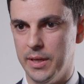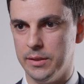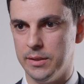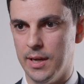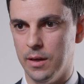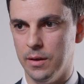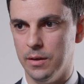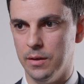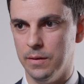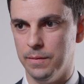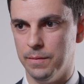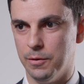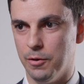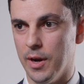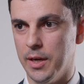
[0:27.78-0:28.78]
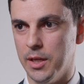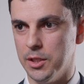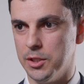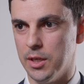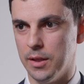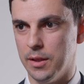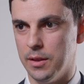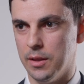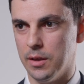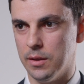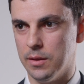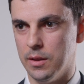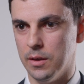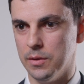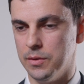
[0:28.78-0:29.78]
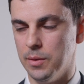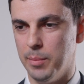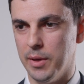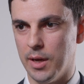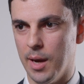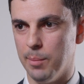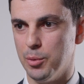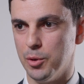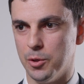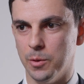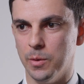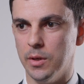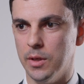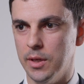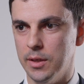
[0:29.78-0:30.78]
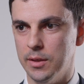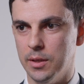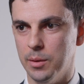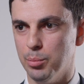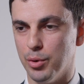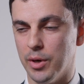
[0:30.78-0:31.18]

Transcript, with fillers: based out of Greenwich, I think there's a big opportunity to